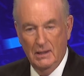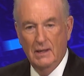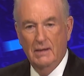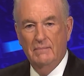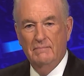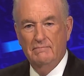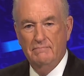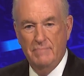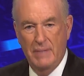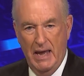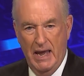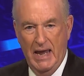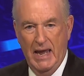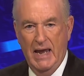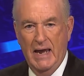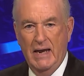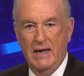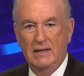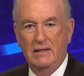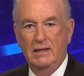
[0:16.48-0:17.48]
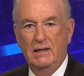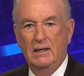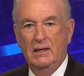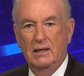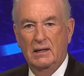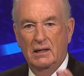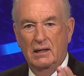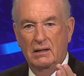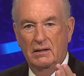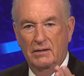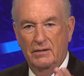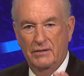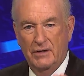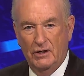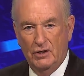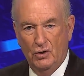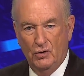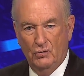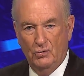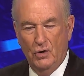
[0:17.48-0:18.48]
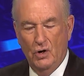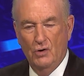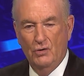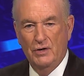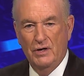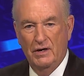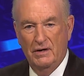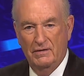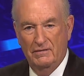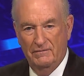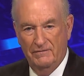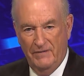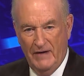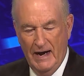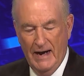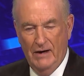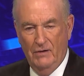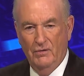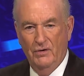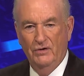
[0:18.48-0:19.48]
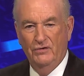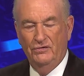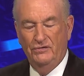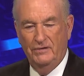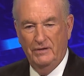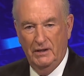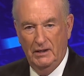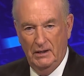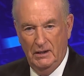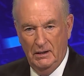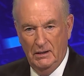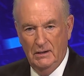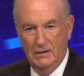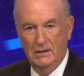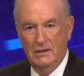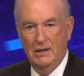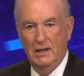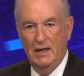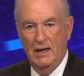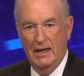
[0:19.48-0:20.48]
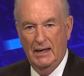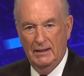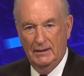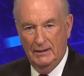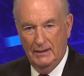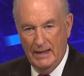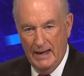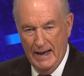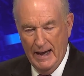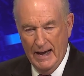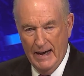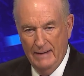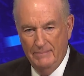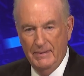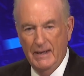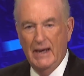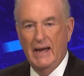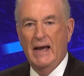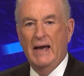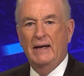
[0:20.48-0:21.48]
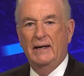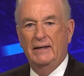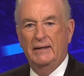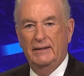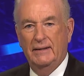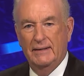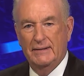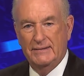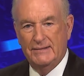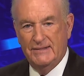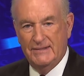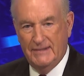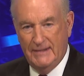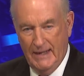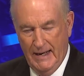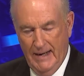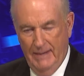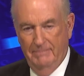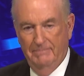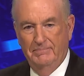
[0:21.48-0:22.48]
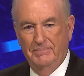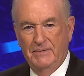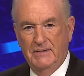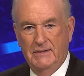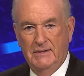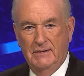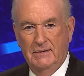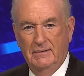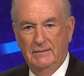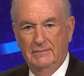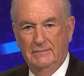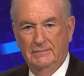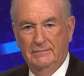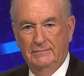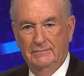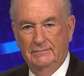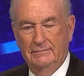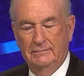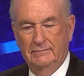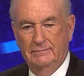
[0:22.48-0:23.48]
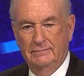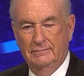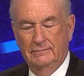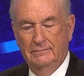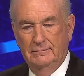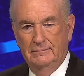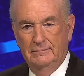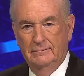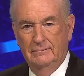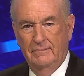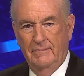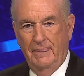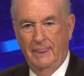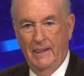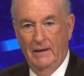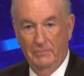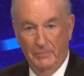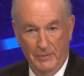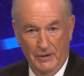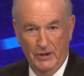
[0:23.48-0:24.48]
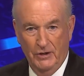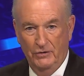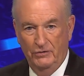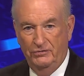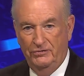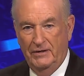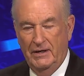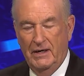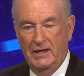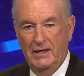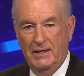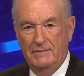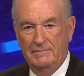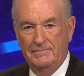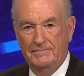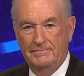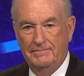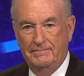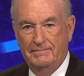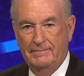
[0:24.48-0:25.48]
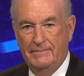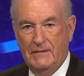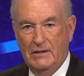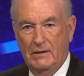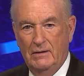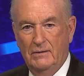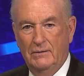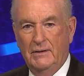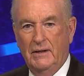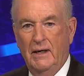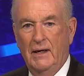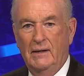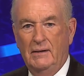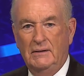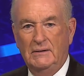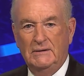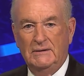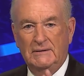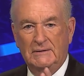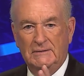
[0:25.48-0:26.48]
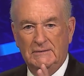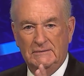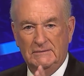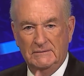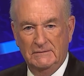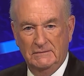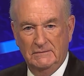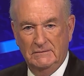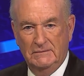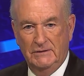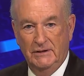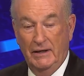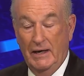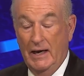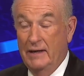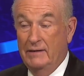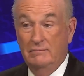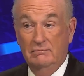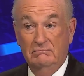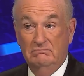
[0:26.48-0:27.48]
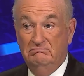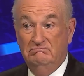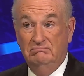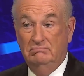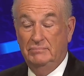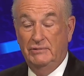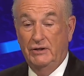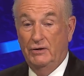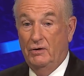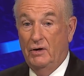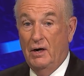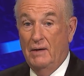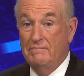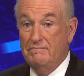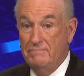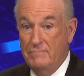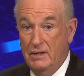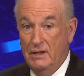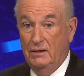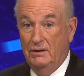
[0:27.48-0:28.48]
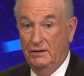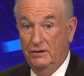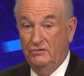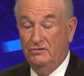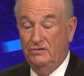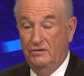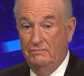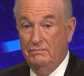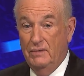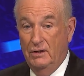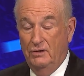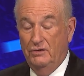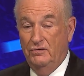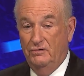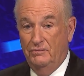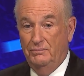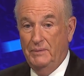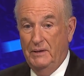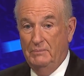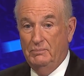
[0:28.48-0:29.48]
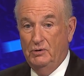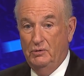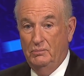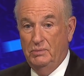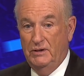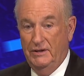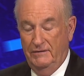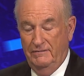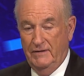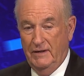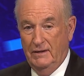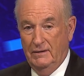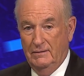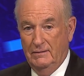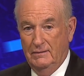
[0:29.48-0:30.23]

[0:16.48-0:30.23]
made the coronavirus in a lab and it escaped. Everybody understand that? Okay? And there are millions and millions of people who believe that.